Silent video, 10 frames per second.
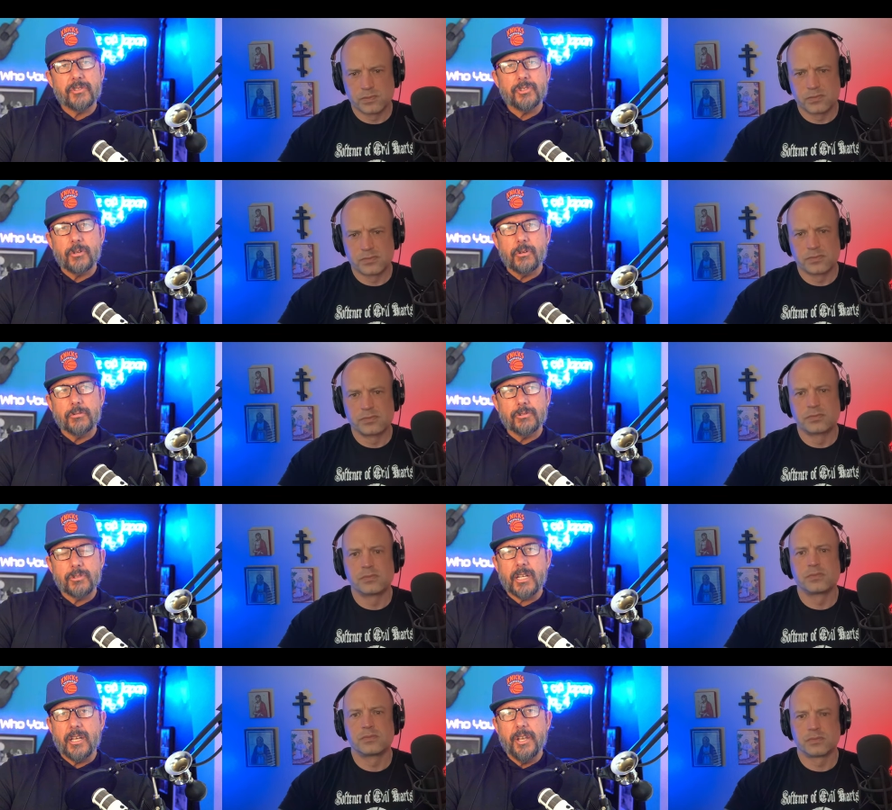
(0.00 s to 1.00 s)
Speaker 1: of the soul. It was
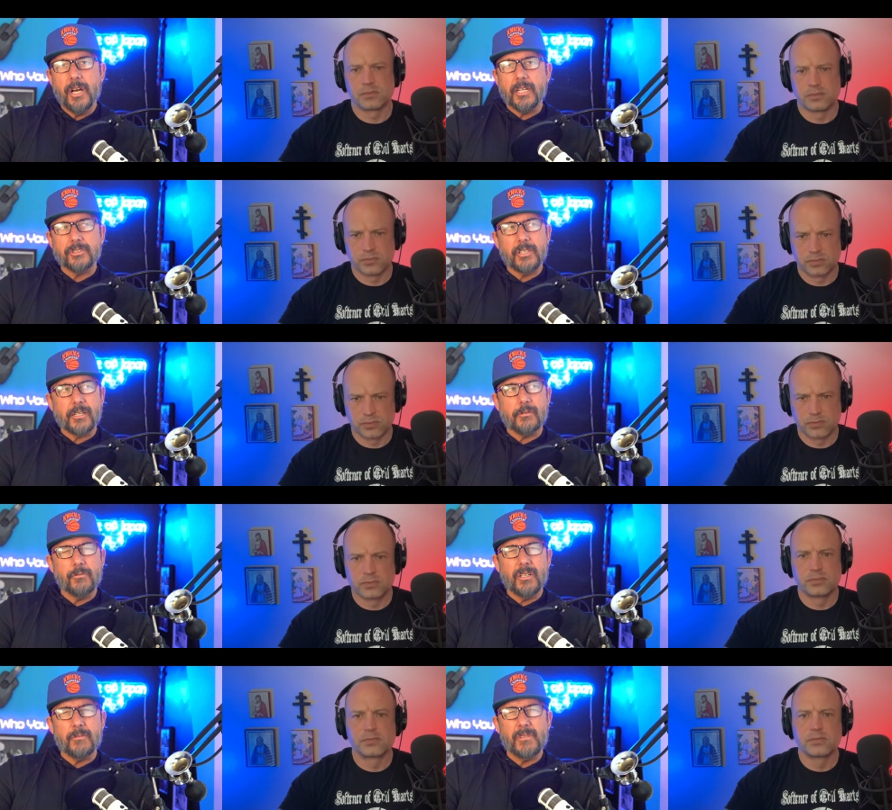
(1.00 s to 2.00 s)
kind of nuts. Like
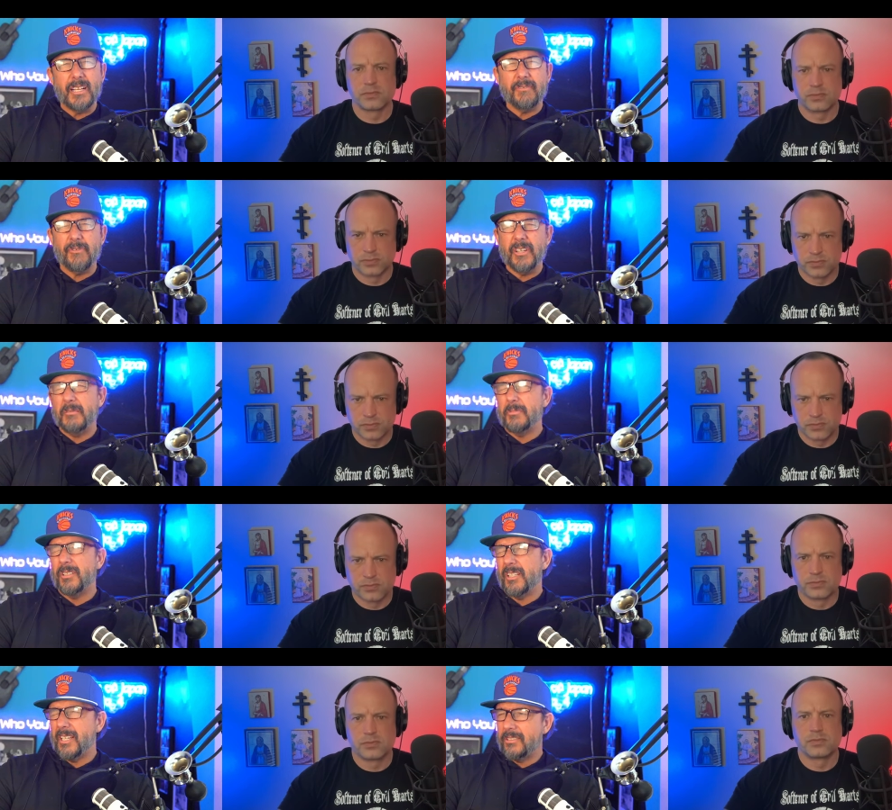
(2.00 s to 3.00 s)
what? Like freedom
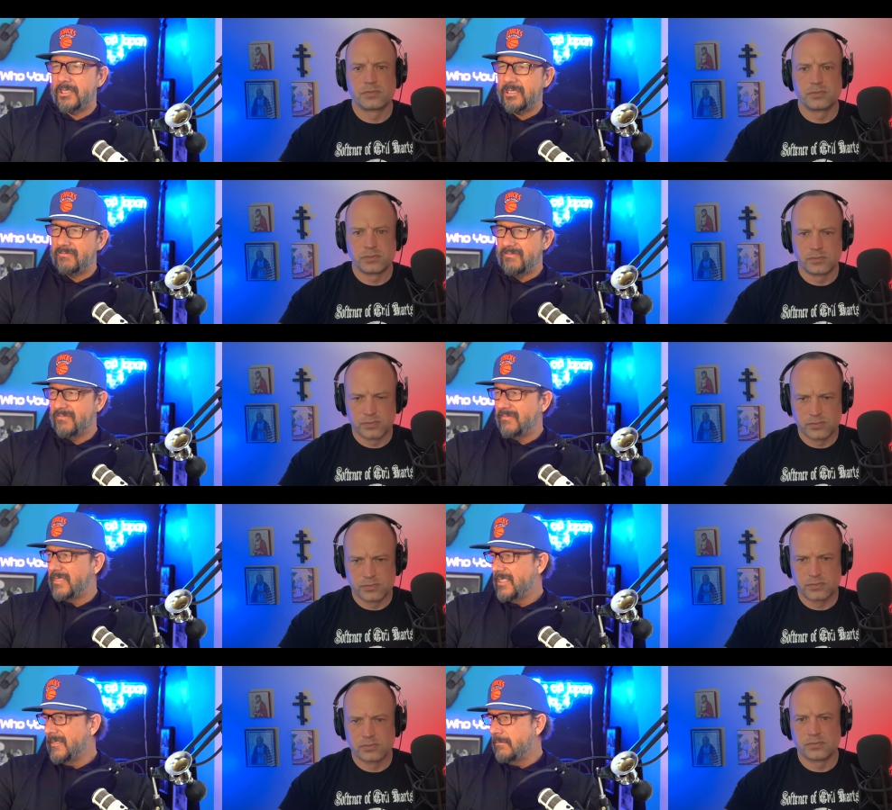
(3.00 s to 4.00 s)
to like just
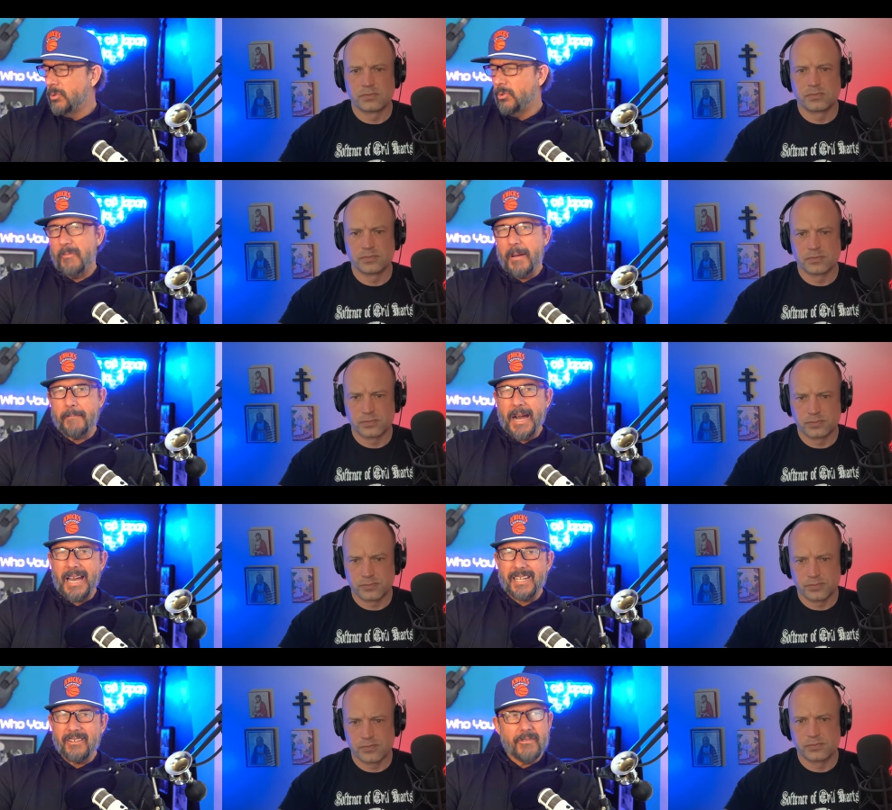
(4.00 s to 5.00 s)
move my
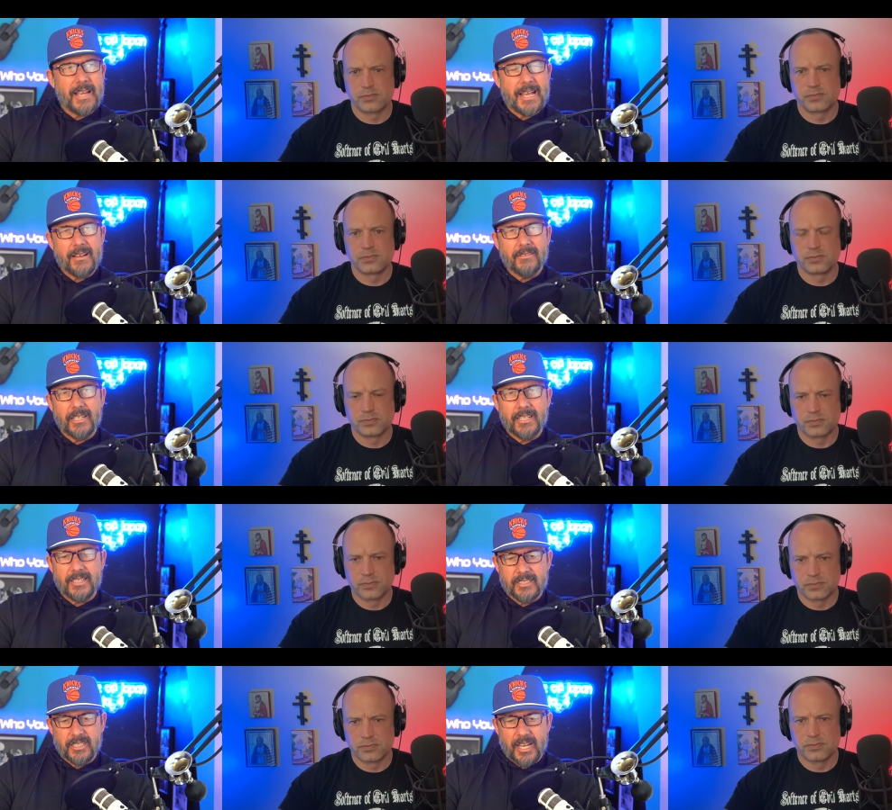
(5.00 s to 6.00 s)
body around? Like
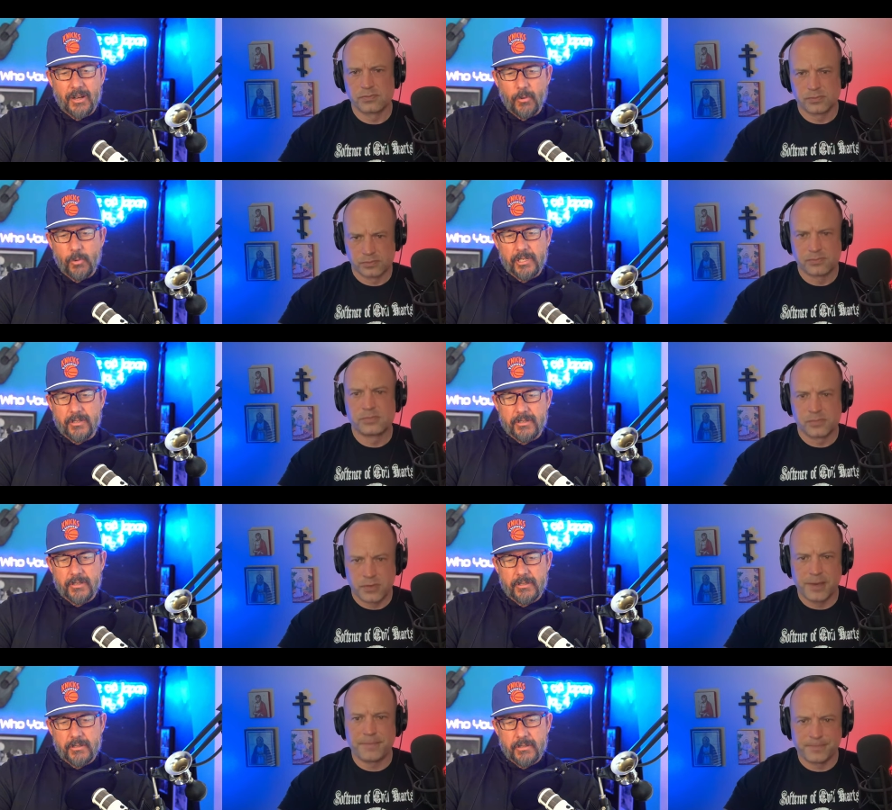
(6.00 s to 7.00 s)
Speaker 2: it's kind of weird.
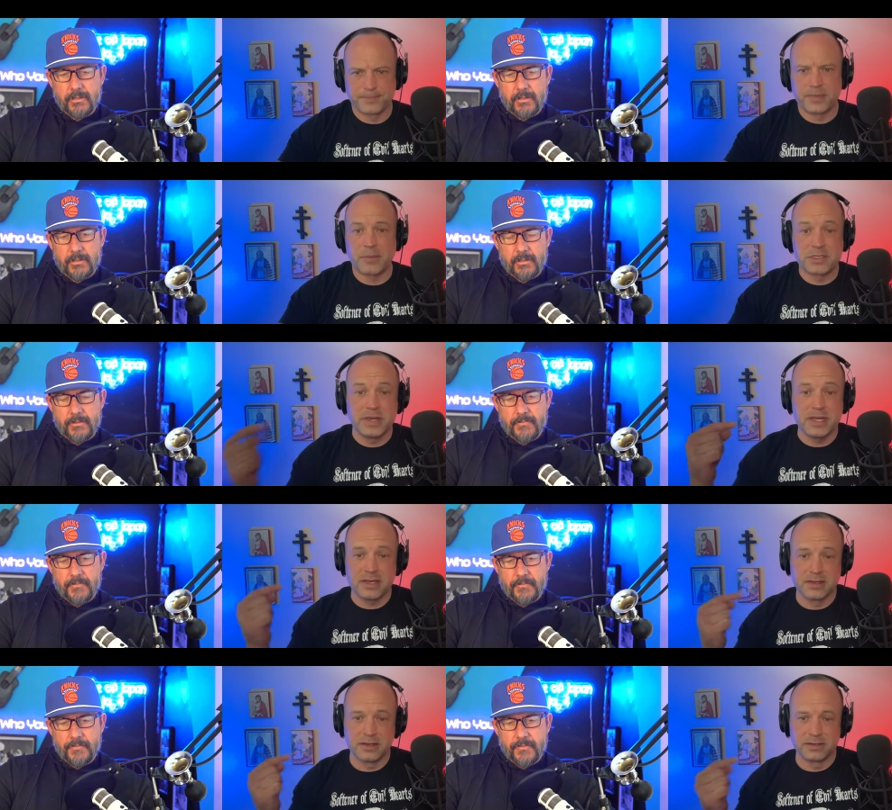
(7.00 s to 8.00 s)
Yep. That was
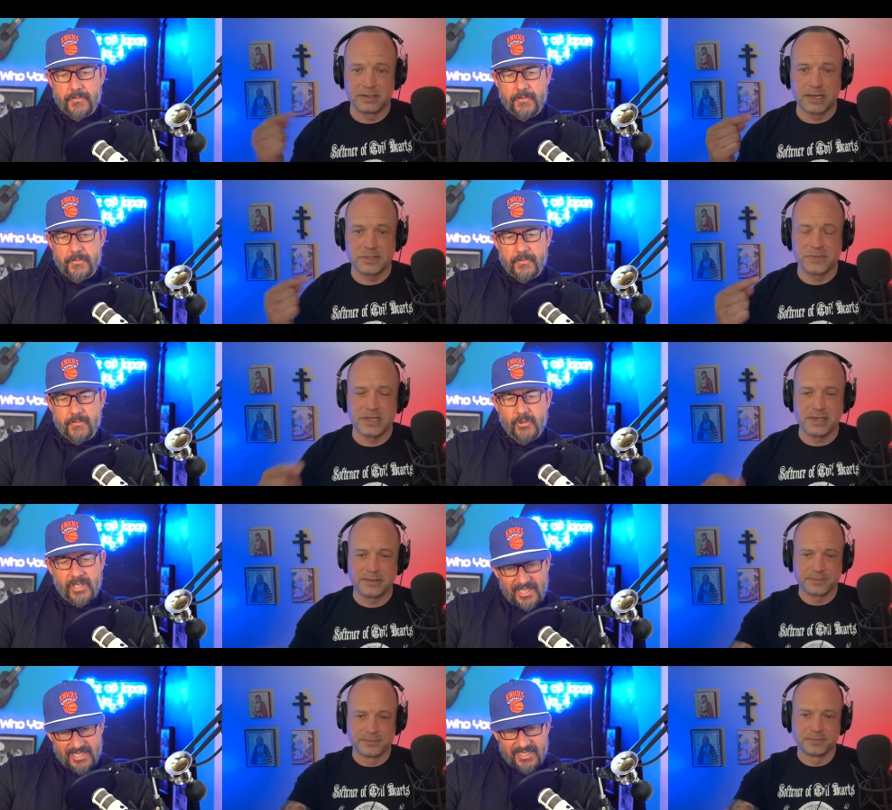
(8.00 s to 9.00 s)
me. That was me.
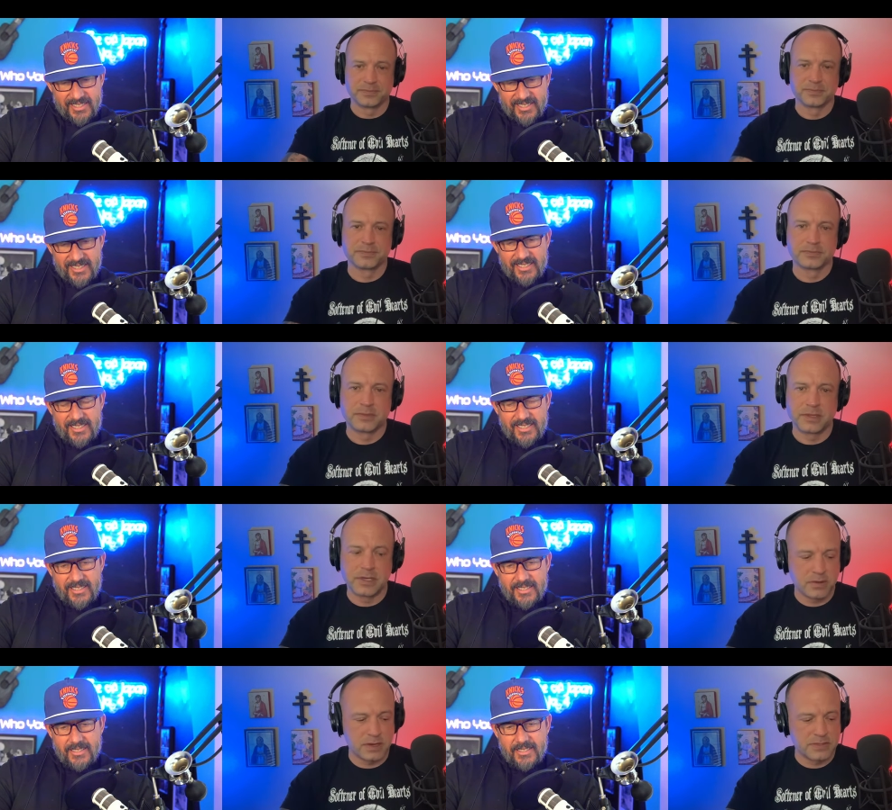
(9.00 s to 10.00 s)
Really?
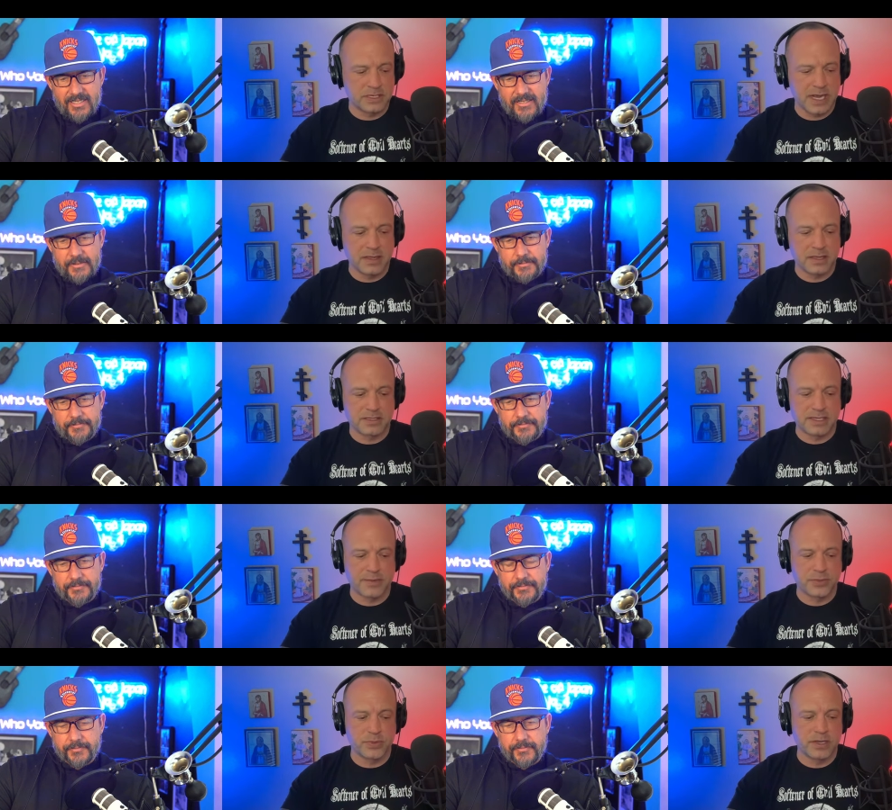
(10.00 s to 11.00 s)
You know, I was an atheist.
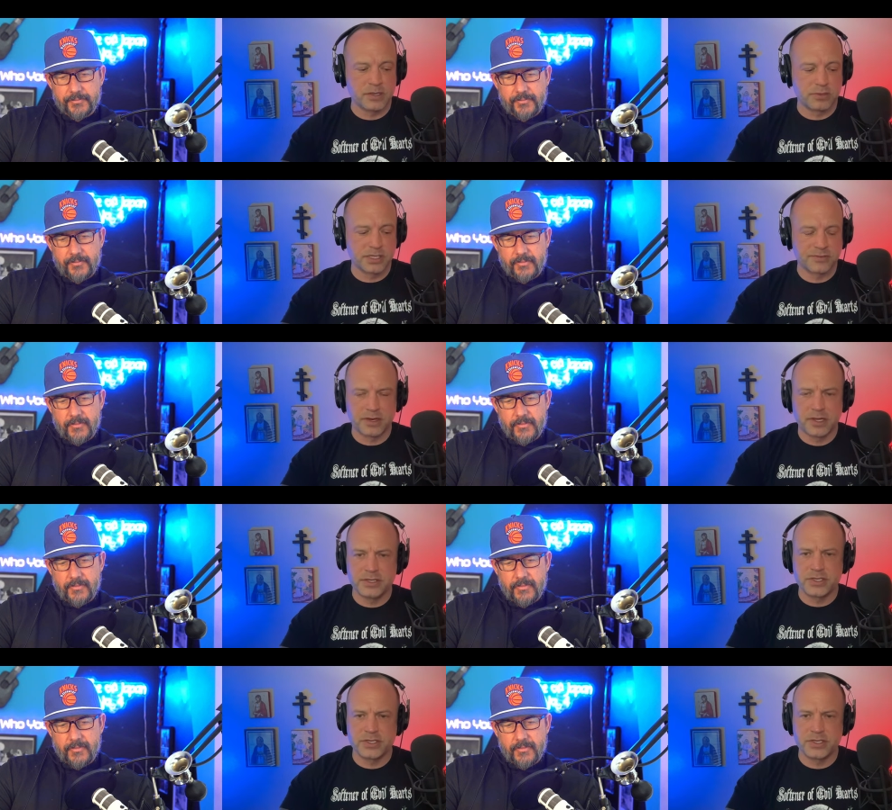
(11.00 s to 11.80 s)
I was reading Christopher